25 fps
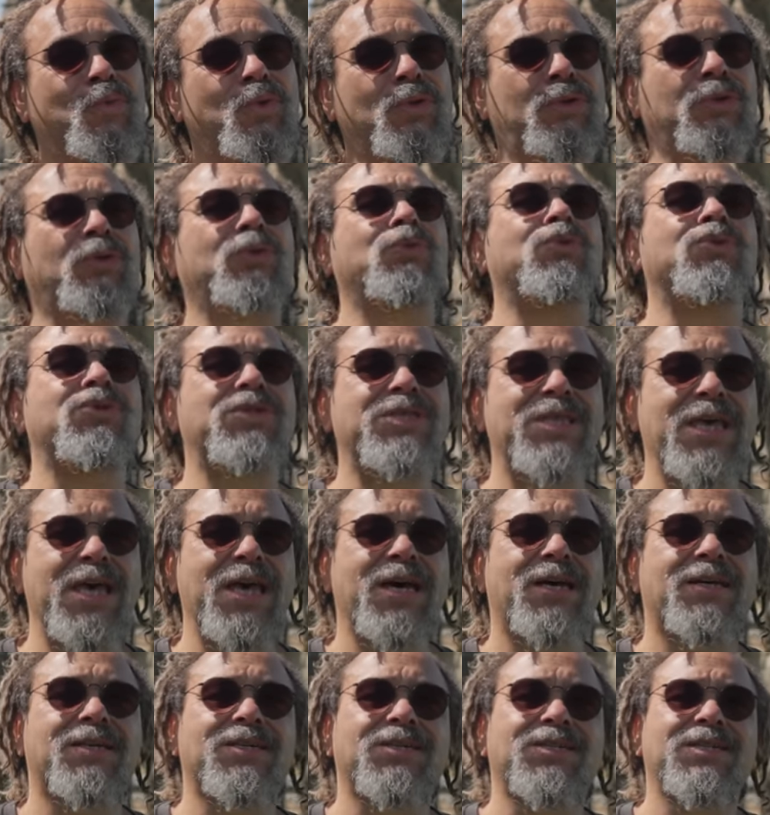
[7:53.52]
would lose
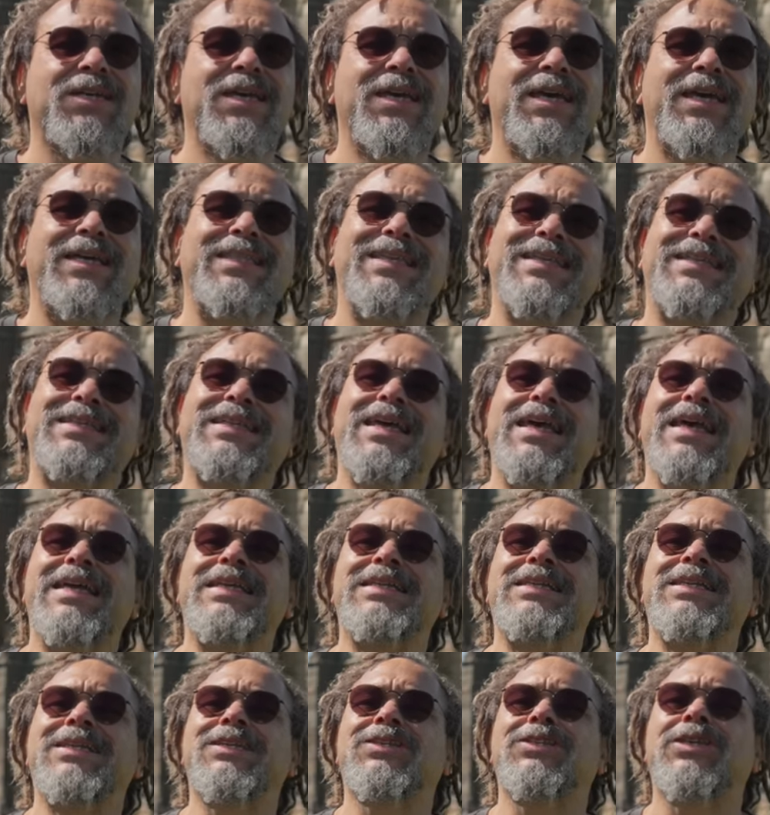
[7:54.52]
theirs in the
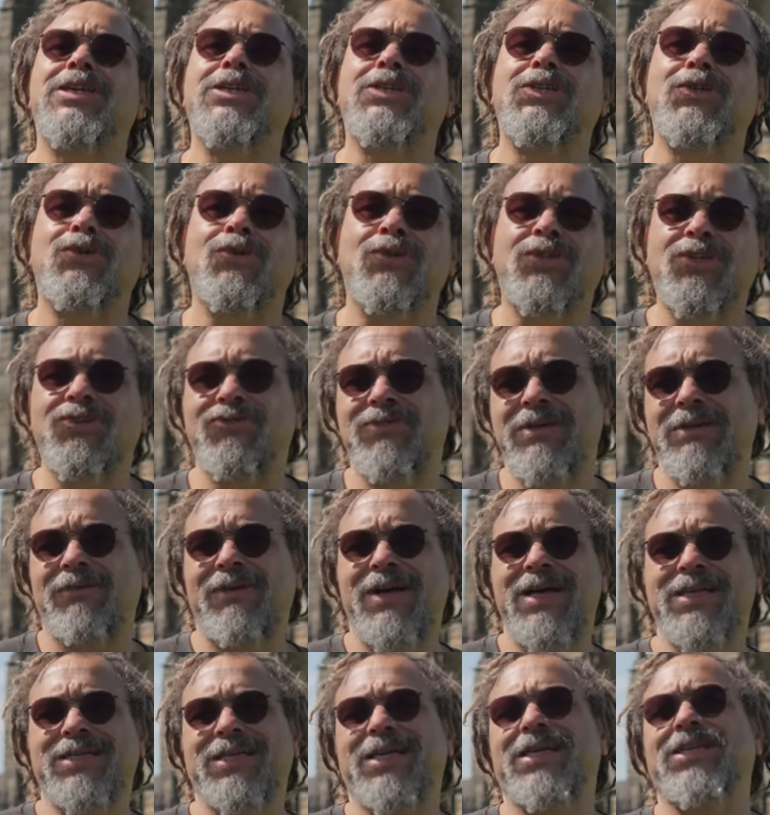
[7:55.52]
10 years that it took to
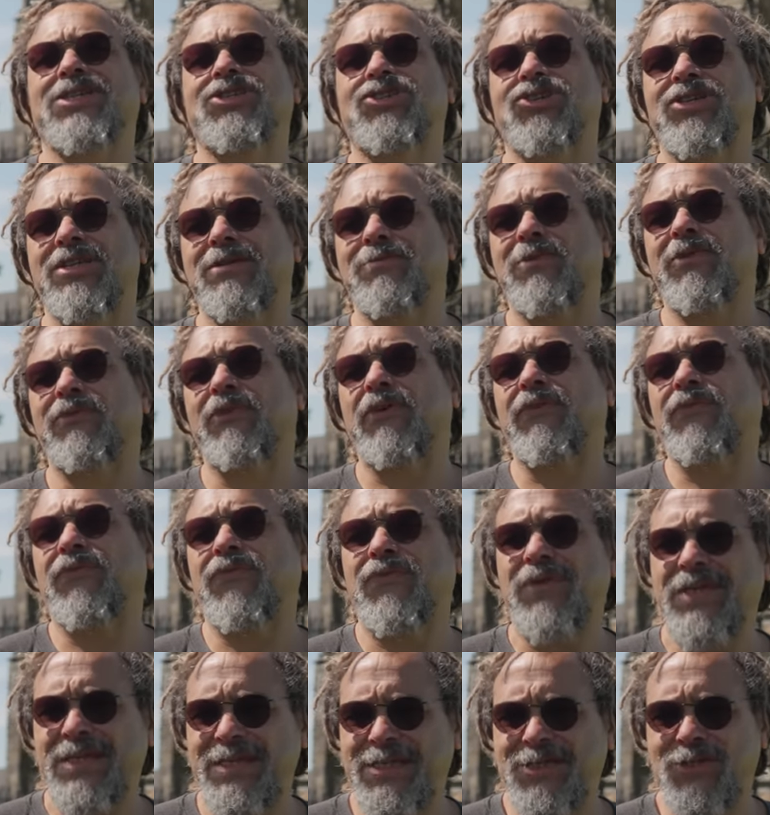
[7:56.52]
realise his dream of a
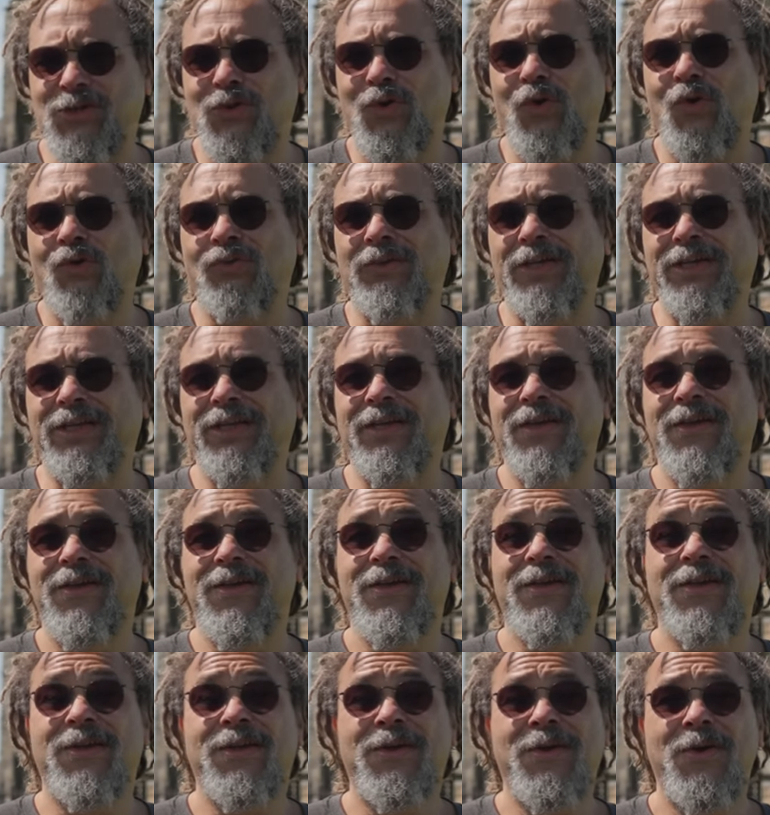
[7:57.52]
free Scotland,
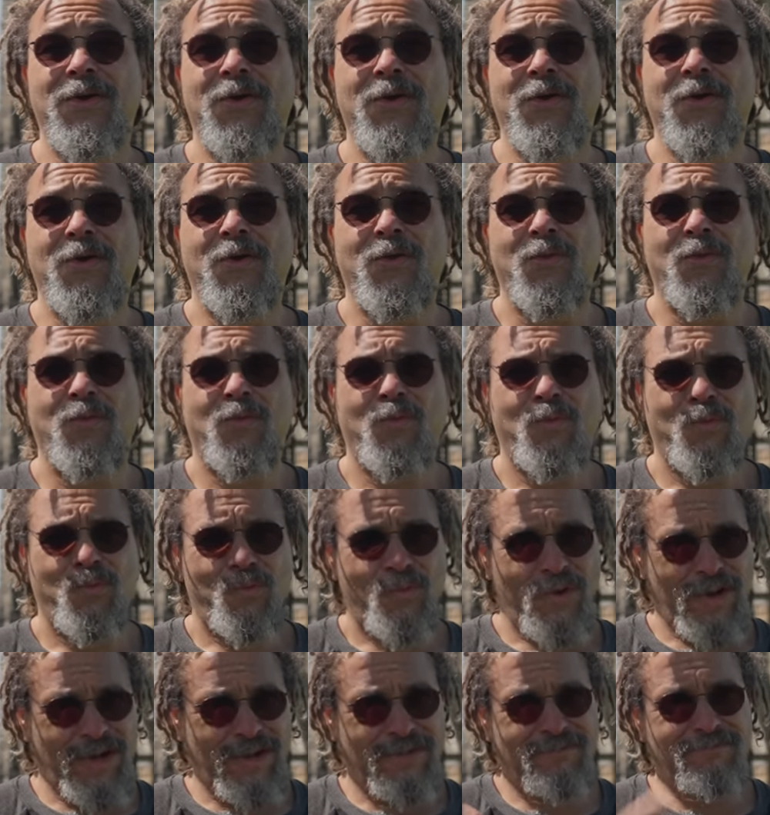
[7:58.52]

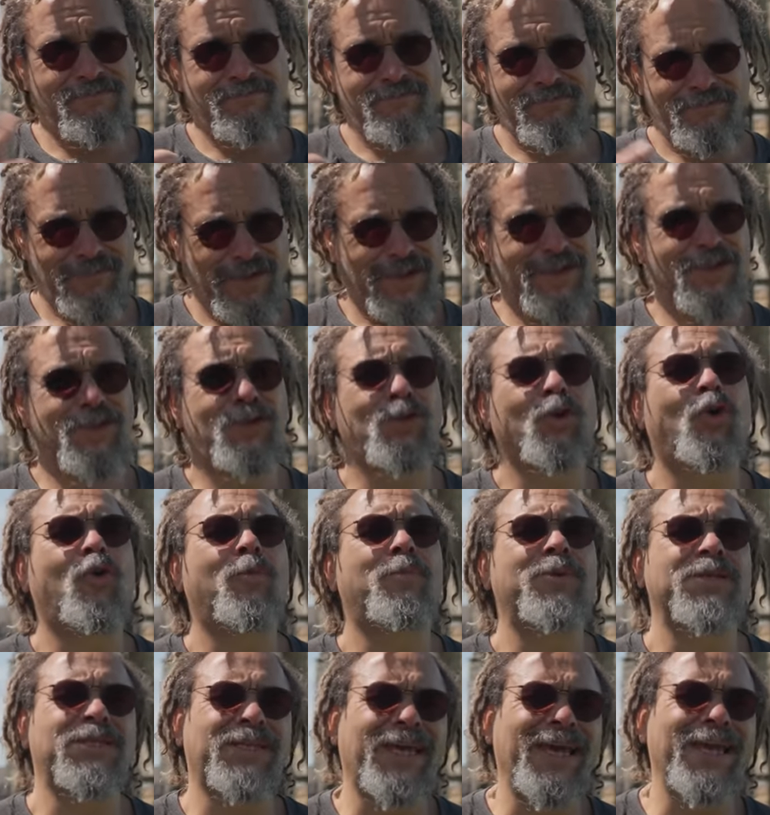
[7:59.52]
with him at the
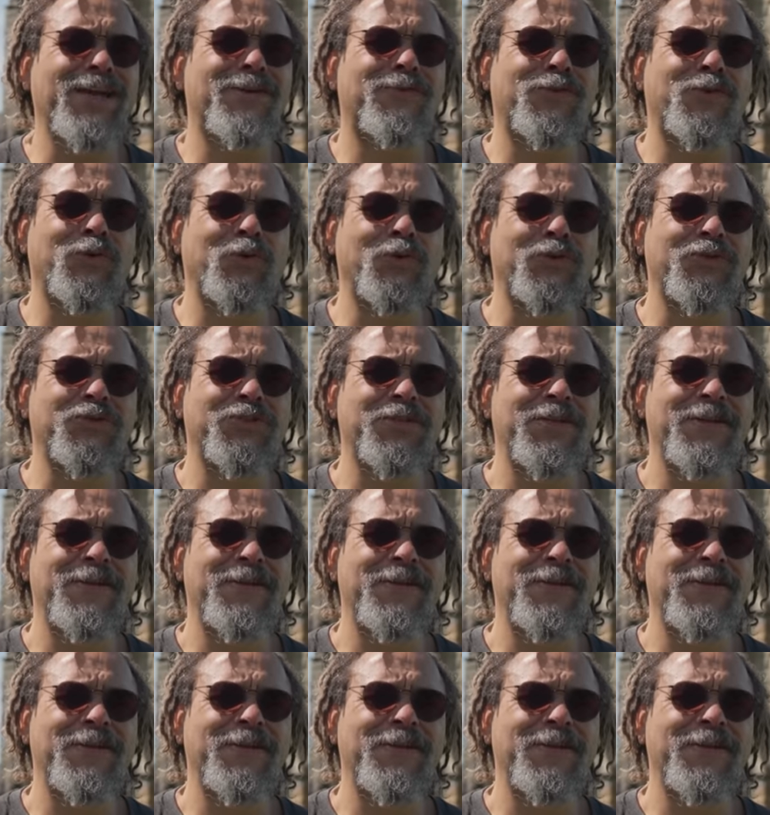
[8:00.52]
top as king, of course.